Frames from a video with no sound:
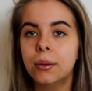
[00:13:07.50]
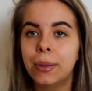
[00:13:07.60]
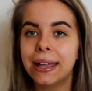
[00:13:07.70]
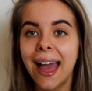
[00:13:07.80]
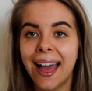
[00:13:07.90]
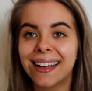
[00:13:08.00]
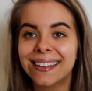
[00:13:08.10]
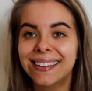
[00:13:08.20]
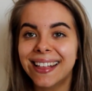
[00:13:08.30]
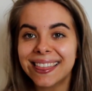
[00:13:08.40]
But
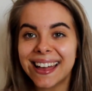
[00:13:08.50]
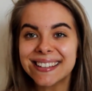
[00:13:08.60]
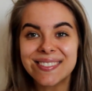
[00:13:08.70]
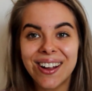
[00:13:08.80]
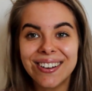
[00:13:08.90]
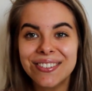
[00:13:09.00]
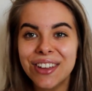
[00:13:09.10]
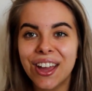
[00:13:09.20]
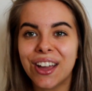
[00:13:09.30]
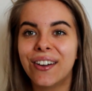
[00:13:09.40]
yeah, that's my
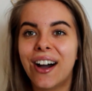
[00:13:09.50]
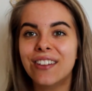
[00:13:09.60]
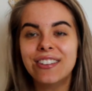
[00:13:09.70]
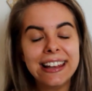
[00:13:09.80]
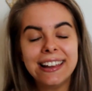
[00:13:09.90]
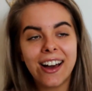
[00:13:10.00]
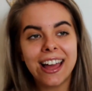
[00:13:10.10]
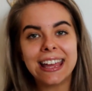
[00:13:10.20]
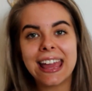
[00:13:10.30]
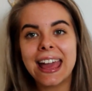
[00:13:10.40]
review. I really
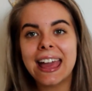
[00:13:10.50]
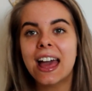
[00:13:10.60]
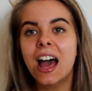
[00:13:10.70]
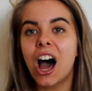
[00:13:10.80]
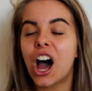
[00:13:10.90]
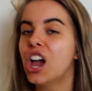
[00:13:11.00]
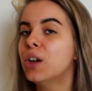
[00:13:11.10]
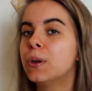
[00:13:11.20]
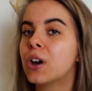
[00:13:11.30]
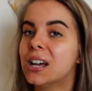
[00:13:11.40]
like it. I
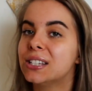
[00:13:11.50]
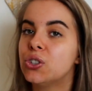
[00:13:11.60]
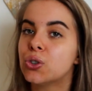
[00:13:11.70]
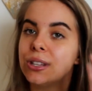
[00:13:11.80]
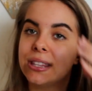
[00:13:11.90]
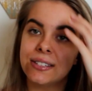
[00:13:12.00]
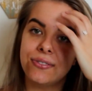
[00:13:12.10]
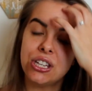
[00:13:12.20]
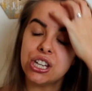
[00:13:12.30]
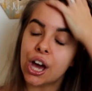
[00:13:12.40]
hope you guys enjoyed this
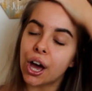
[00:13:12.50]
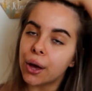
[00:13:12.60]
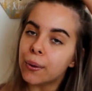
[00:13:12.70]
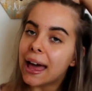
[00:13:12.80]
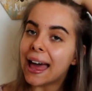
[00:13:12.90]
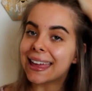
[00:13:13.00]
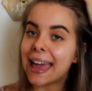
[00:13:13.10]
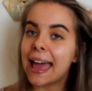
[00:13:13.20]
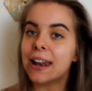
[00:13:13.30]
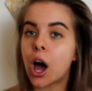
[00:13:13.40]
video.
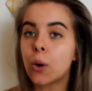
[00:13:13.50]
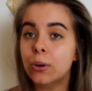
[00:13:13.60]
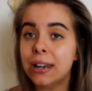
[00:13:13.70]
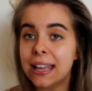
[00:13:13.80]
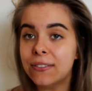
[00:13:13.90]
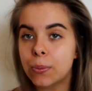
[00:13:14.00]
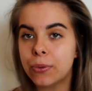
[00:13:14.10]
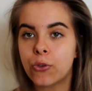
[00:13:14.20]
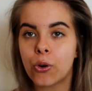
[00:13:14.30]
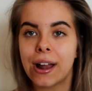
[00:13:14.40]
Again, I will leave the
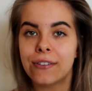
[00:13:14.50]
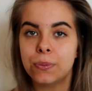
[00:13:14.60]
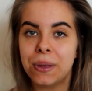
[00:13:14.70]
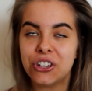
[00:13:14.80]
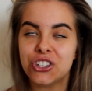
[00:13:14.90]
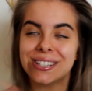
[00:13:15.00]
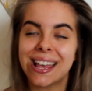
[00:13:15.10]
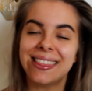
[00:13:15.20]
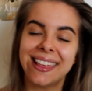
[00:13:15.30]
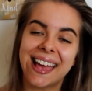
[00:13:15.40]
before and after pictures
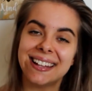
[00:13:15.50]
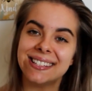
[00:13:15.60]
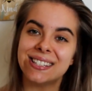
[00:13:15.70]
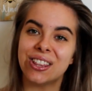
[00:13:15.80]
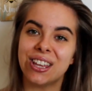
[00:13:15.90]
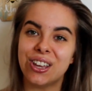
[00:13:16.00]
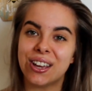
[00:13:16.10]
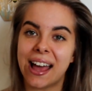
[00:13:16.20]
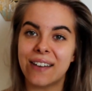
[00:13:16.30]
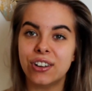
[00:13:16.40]
at the end so that you
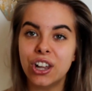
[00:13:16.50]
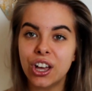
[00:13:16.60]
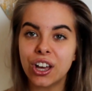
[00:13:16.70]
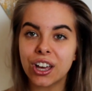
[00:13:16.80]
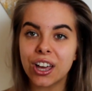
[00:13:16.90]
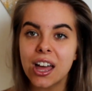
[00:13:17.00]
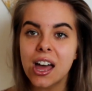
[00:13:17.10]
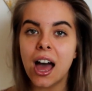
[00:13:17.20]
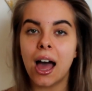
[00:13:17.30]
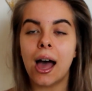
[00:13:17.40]
can have a look.
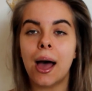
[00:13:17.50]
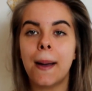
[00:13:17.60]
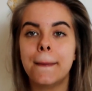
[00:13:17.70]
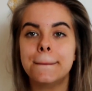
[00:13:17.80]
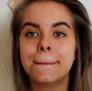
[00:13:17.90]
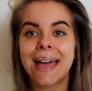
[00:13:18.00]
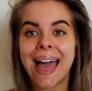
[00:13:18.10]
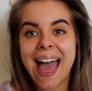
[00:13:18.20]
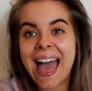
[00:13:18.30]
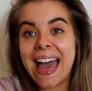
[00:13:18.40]

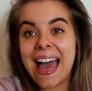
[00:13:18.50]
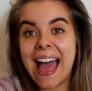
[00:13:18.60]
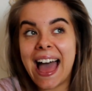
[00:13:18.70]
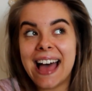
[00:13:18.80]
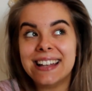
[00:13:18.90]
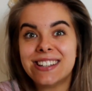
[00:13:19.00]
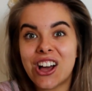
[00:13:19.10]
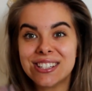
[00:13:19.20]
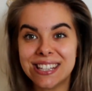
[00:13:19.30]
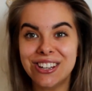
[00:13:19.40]
And
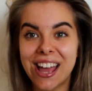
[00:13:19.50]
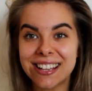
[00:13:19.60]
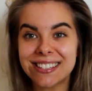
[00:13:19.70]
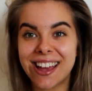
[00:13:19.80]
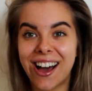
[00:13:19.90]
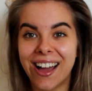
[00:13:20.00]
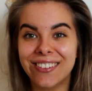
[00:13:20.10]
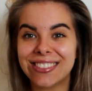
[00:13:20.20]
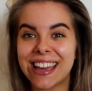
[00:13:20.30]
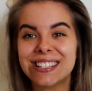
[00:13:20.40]
I'll see you next
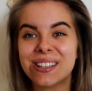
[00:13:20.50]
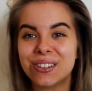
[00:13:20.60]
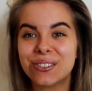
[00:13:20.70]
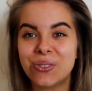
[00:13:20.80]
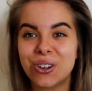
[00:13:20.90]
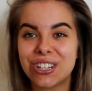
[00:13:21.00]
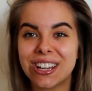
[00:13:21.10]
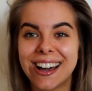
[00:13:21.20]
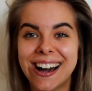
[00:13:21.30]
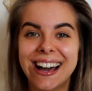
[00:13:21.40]
time. Thanks so much for
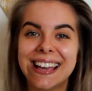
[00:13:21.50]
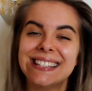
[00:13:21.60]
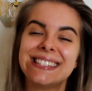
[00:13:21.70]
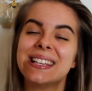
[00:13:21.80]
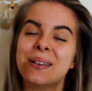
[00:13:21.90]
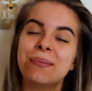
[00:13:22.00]
watching, guys.